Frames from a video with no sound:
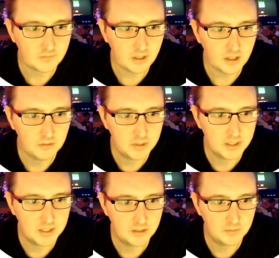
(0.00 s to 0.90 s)
but
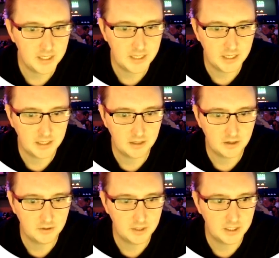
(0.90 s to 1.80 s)
then we can go
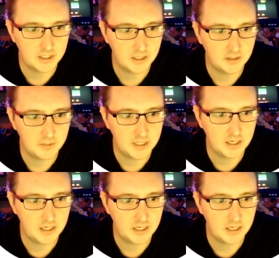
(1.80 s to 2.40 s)
in and we can